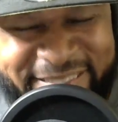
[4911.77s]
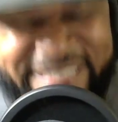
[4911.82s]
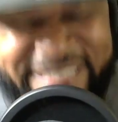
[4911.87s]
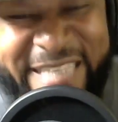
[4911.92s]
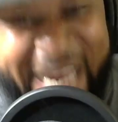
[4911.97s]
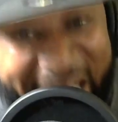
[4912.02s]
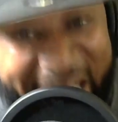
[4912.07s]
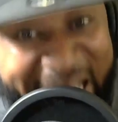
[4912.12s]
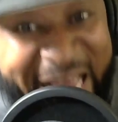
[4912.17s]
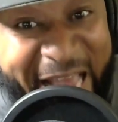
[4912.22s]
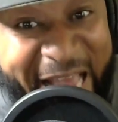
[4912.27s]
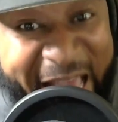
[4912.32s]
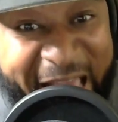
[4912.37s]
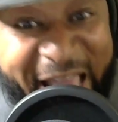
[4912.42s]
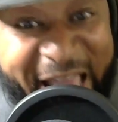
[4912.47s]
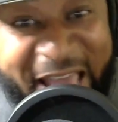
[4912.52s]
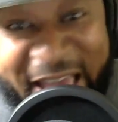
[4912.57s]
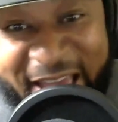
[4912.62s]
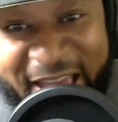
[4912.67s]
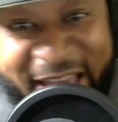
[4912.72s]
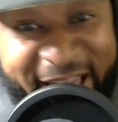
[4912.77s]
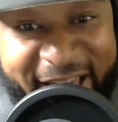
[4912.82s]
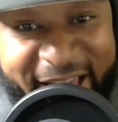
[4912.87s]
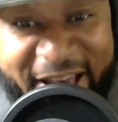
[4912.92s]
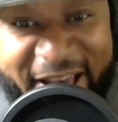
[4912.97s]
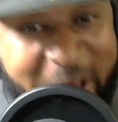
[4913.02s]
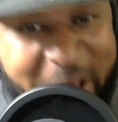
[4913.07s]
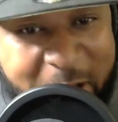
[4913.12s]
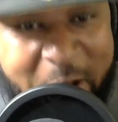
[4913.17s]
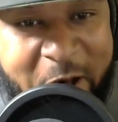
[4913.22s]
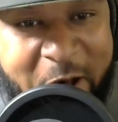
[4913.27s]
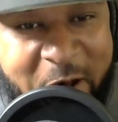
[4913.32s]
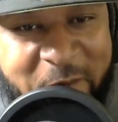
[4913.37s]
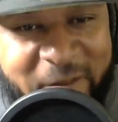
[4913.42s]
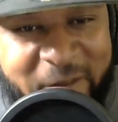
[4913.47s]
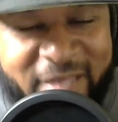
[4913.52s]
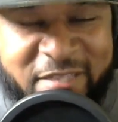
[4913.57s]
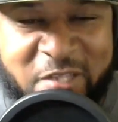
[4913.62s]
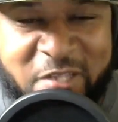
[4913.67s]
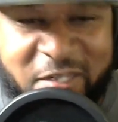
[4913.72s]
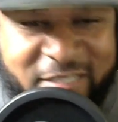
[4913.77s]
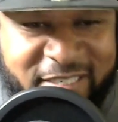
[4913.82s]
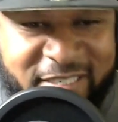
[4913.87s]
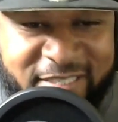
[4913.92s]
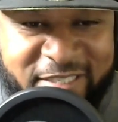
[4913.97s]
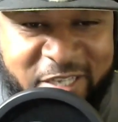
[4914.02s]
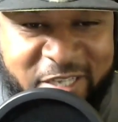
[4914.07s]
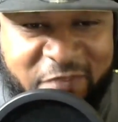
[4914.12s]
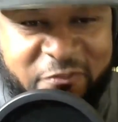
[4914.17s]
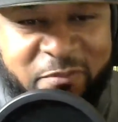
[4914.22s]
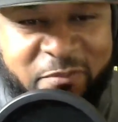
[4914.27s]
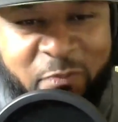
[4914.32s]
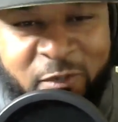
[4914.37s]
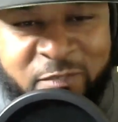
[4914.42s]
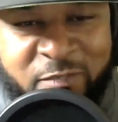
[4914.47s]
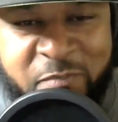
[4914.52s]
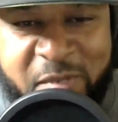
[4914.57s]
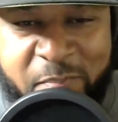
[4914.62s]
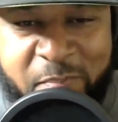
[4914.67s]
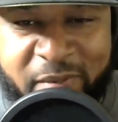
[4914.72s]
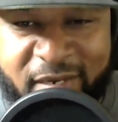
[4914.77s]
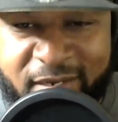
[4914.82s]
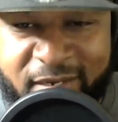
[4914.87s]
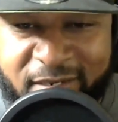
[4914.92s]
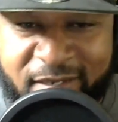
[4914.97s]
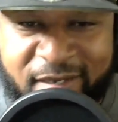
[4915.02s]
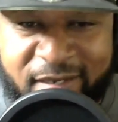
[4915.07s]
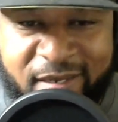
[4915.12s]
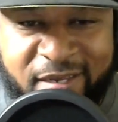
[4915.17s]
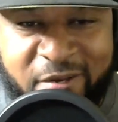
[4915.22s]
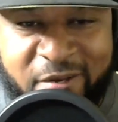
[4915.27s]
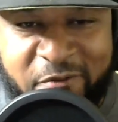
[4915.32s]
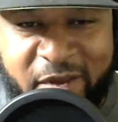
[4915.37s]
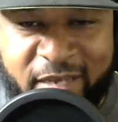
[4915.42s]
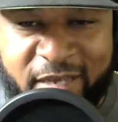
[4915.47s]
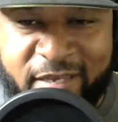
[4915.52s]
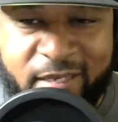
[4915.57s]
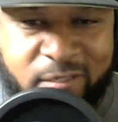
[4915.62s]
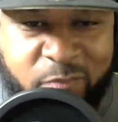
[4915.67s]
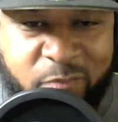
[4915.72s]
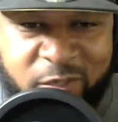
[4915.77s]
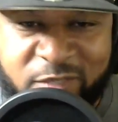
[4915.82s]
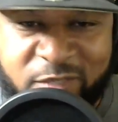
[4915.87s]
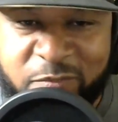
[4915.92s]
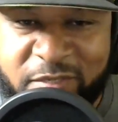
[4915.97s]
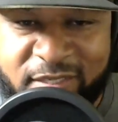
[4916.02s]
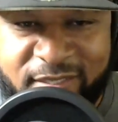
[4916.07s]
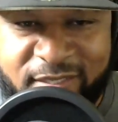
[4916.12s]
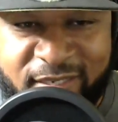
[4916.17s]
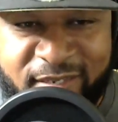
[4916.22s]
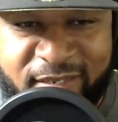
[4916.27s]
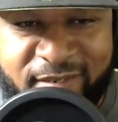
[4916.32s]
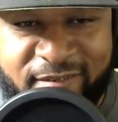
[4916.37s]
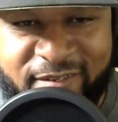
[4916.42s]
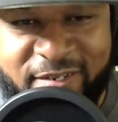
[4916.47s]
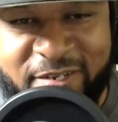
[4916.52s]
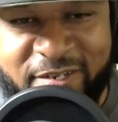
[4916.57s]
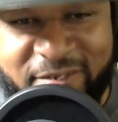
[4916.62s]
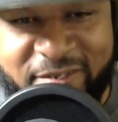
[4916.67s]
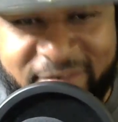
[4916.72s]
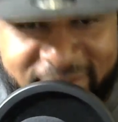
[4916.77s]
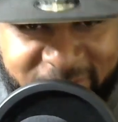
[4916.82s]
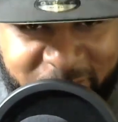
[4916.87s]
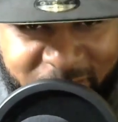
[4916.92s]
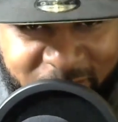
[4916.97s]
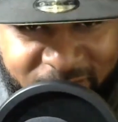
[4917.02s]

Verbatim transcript: Damn. I thought this stuff was supposed to be politically correct. You ain't supposed to be, you know.